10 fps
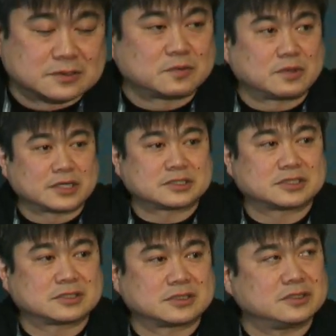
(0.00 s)
to
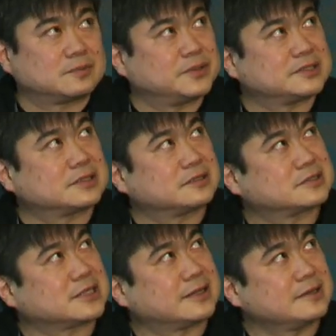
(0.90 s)
watch the Europeans, and
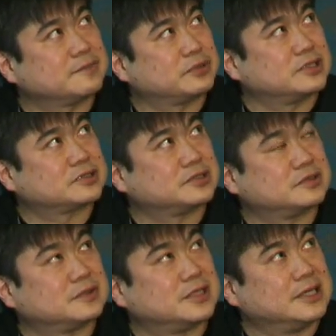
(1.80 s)
there's I think pretty
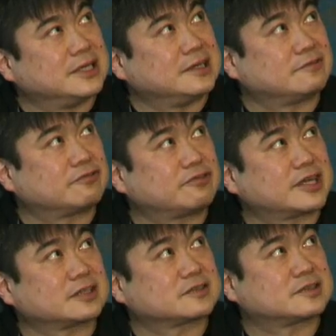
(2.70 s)
soon in
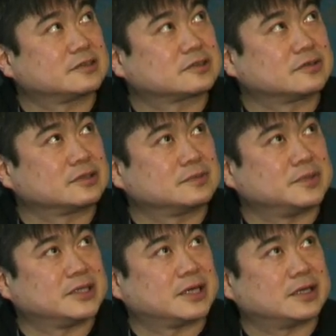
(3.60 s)
France there's going to
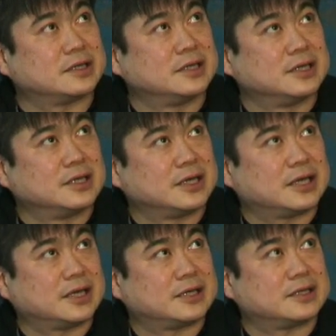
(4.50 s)
be a
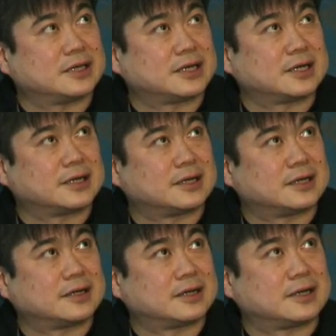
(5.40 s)
a uh,
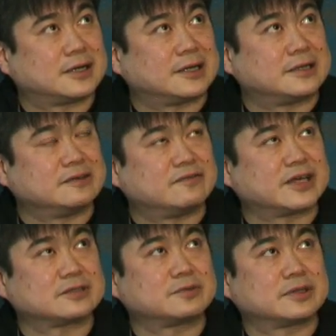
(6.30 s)
uh, an
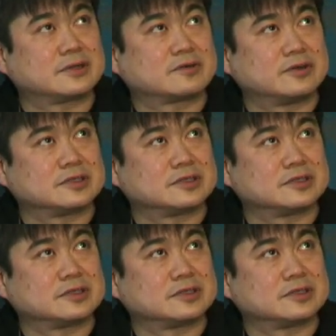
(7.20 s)
event where they're going